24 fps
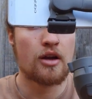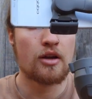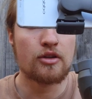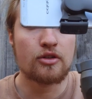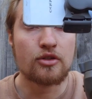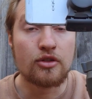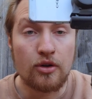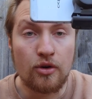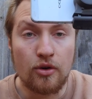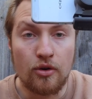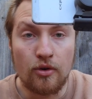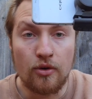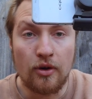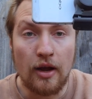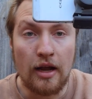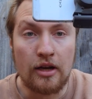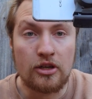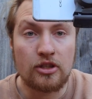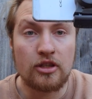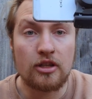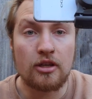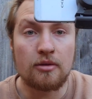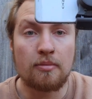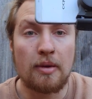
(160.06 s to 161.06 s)
to
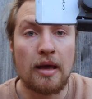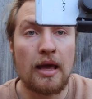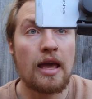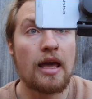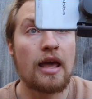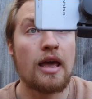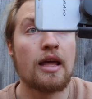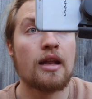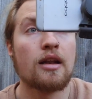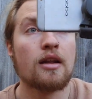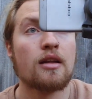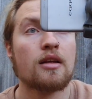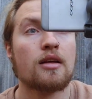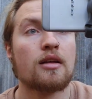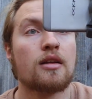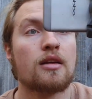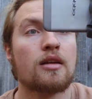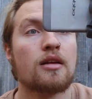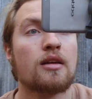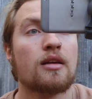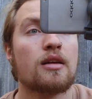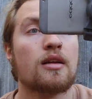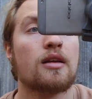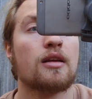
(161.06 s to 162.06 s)
actually pan
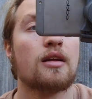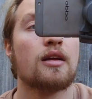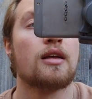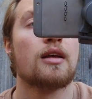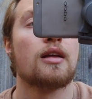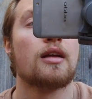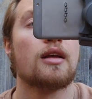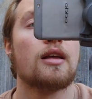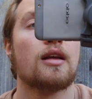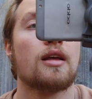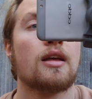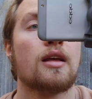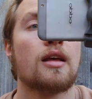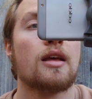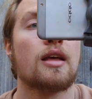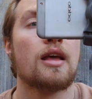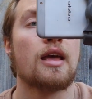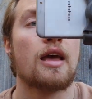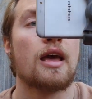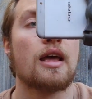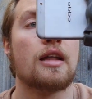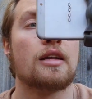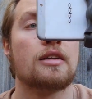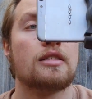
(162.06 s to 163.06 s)

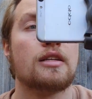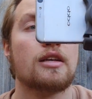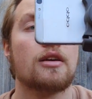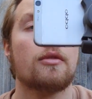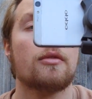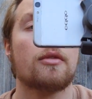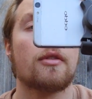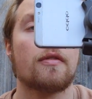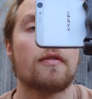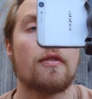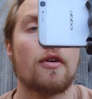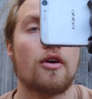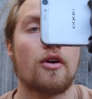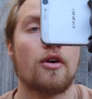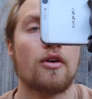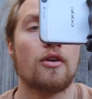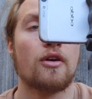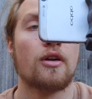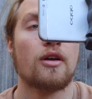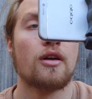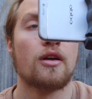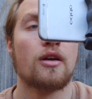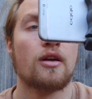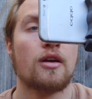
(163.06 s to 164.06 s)
and tilt the phone
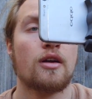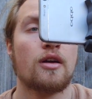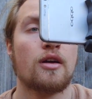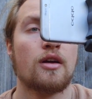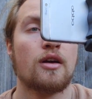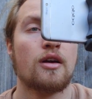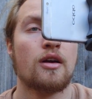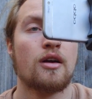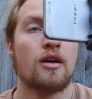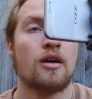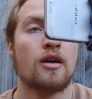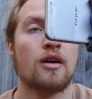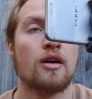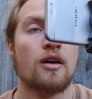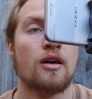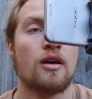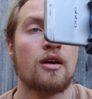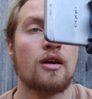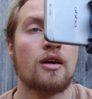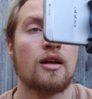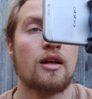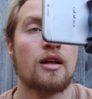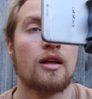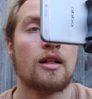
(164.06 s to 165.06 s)

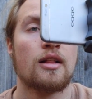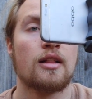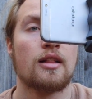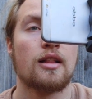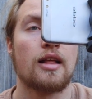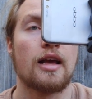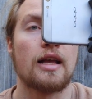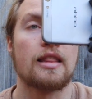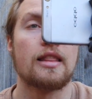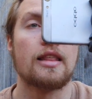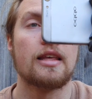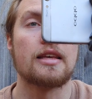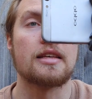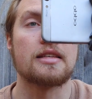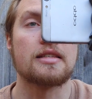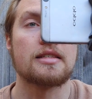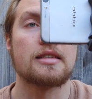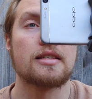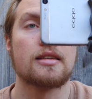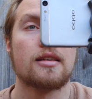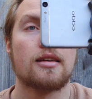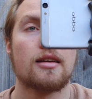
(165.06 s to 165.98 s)
like this,